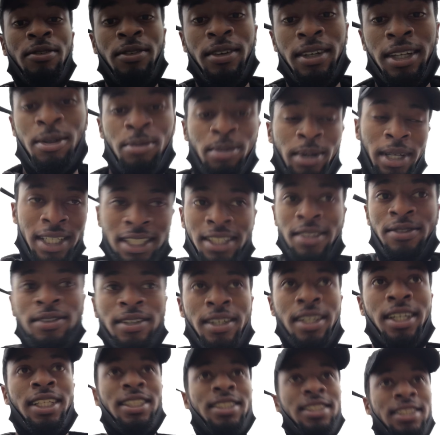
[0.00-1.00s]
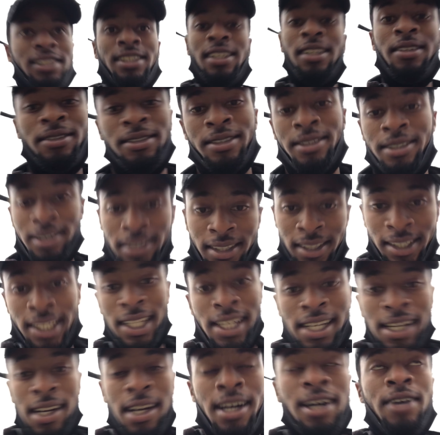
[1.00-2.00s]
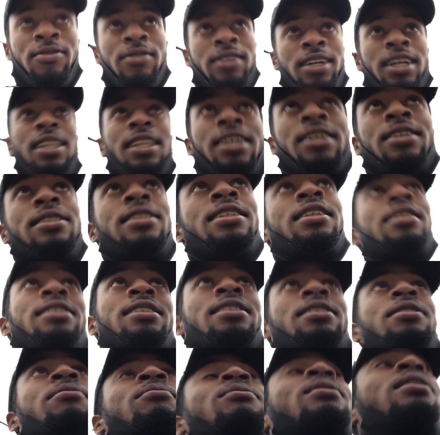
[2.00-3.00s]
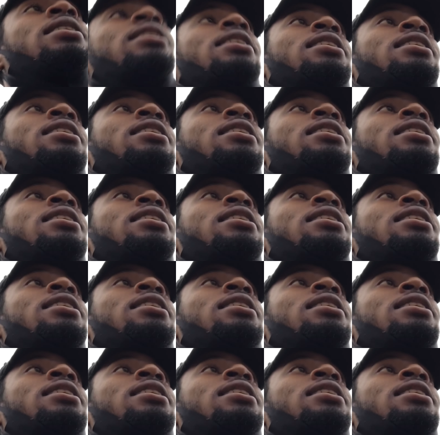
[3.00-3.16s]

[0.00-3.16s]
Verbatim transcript: find a pacifier or something. I don't know. I'm gonna have to go tell her something like